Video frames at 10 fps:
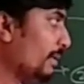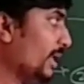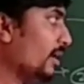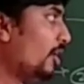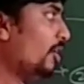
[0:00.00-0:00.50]

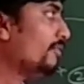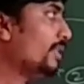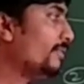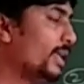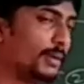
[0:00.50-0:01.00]
many of
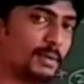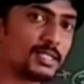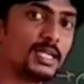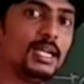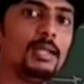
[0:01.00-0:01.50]
the
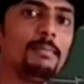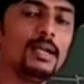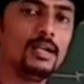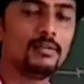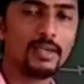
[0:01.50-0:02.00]
variables,
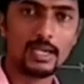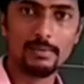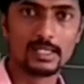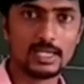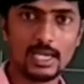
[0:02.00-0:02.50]
independent
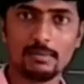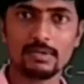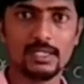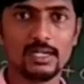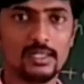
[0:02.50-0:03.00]
variables are
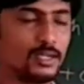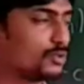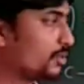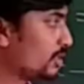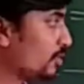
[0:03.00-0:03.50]
present there.
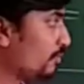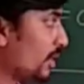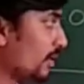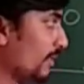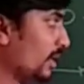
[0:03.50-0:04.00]
So this is
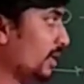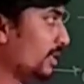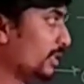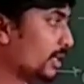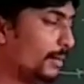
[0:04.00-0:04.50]
what
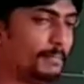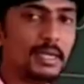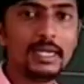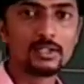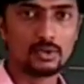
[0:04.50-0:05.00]
the
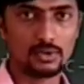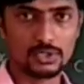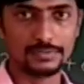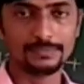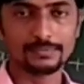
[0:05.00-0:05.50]
complete
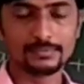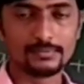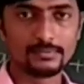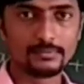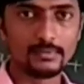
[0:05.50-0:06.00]
solution.
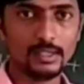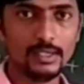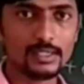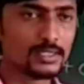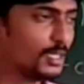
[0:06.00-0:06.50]

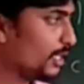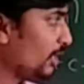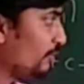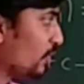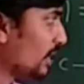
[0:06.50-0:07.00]
Yes, if you